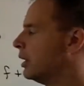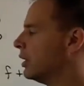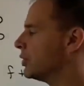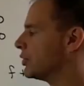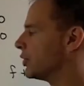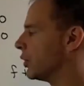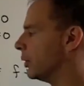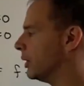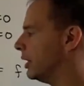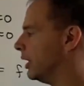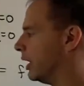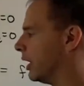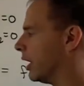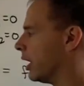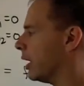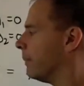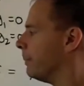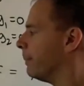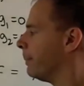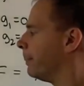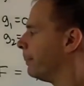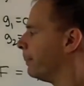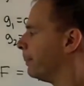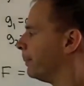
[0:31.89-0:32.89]
So
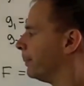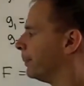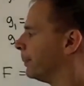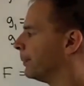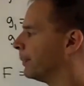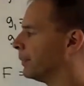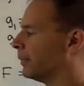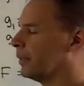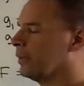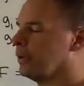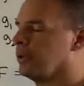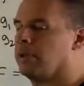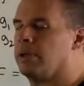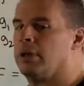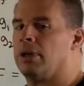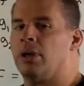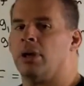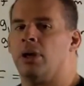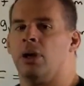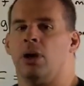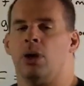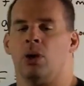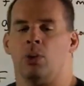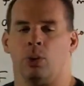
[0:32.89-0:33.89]
here,
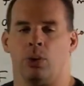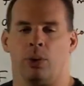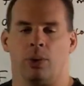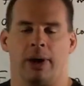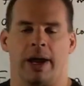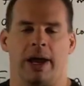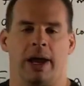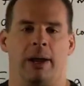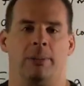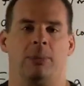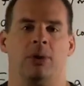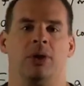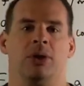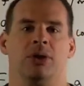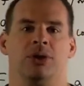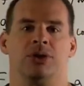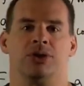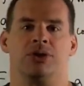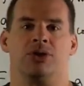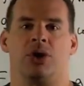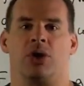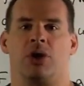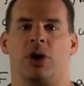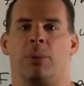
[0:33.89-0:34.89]
we were able
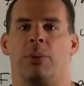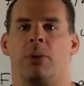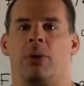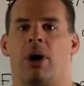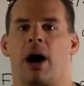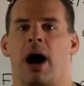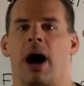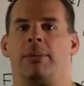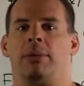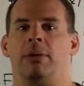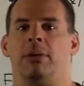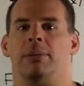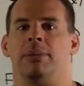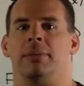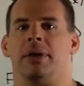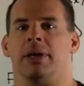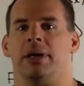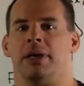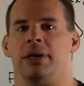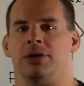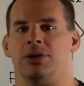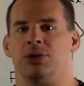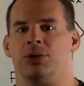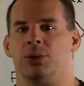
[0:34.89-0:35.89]
to turn our problem
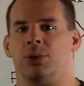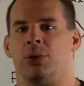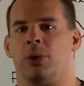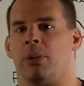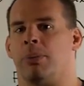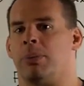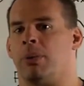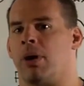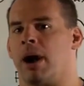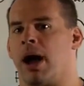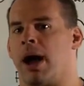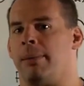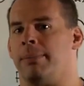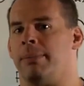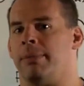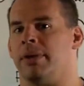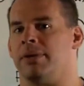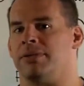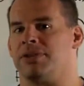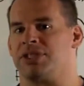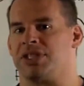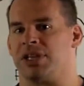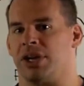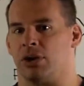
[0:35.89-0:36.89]
into a problem
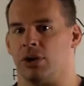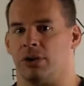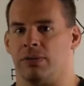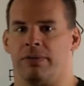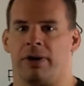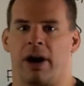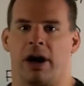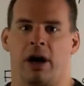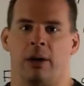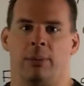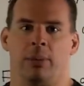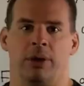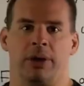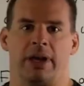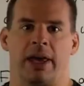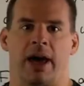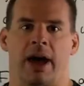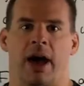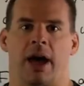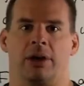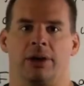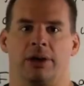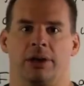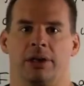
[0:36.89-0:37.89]
of single variable
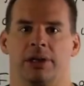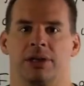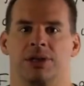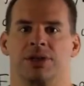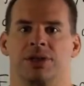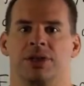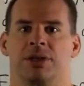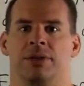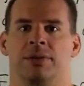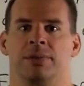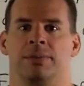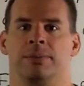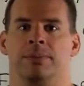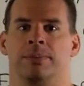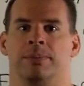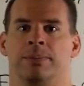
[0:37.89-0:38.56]
calculus.